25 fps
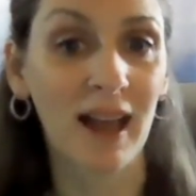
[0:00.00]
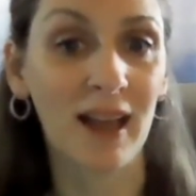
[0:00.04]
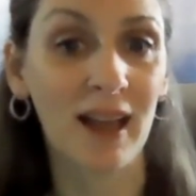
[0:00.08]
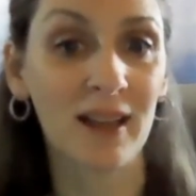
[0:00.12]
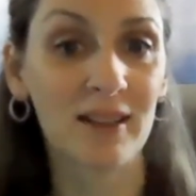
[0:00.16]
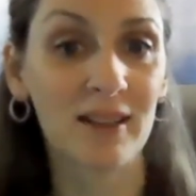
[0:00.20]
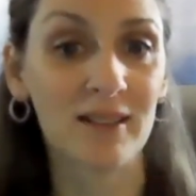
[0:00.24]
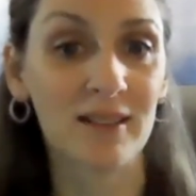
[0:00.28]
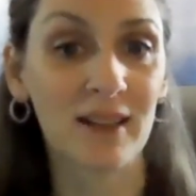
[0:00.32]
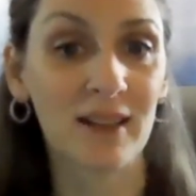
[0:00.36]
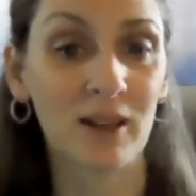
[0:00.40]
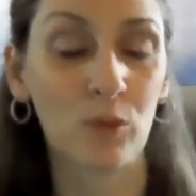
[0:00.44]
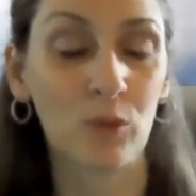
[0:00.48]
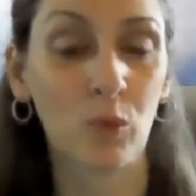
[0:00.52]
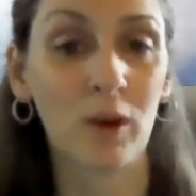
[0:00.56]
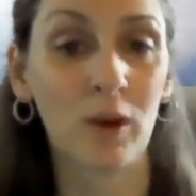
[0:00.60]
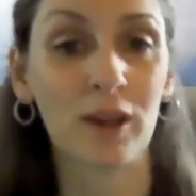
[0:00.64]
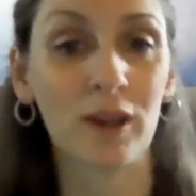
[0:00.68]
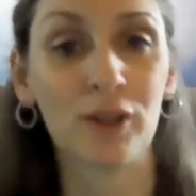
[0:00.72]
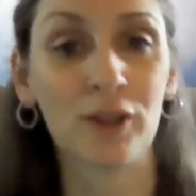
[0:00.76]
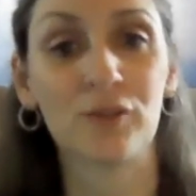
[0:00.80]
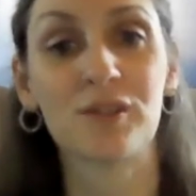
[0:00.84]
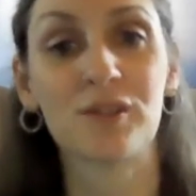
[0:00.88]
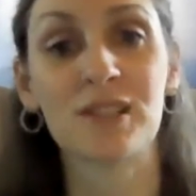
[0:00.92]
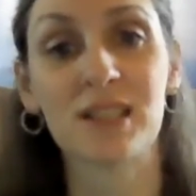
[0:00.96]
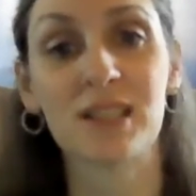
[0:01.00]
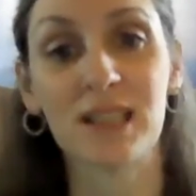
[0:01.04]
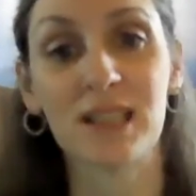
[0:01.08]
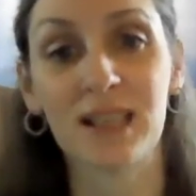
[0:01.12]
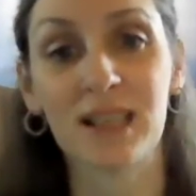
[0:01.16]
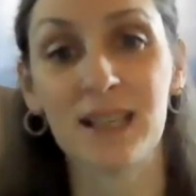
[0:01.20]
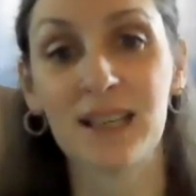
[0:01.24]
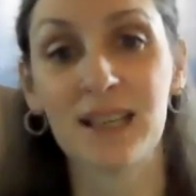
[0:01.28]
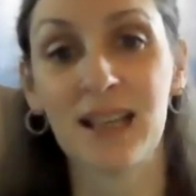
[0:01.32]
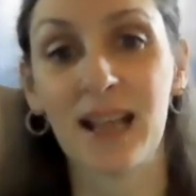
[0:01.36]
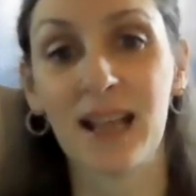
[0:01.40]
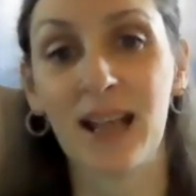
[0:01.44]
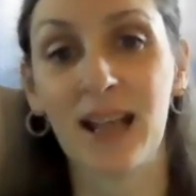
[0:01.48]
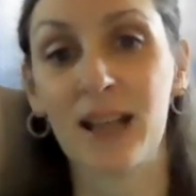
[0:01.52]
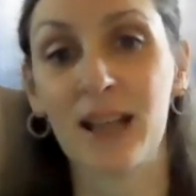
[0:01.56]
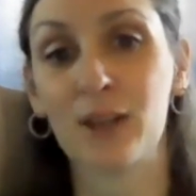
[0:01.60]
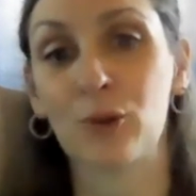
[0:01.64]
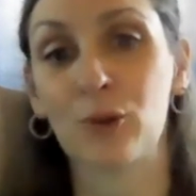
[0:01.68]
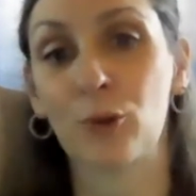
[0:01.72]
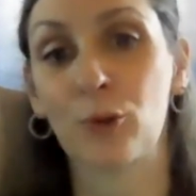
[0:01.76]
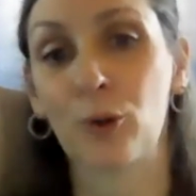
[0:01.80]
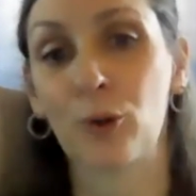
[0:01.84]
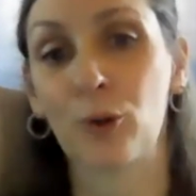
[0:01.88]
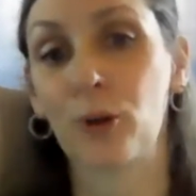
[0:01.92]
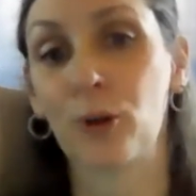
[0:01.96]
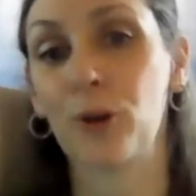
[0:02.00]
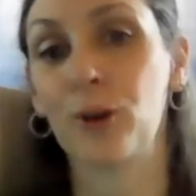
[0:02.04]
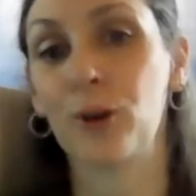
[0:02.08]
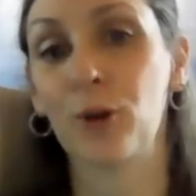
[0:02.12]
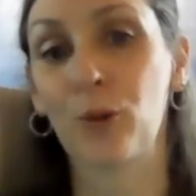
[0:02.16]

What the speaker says: and what you've seen, and or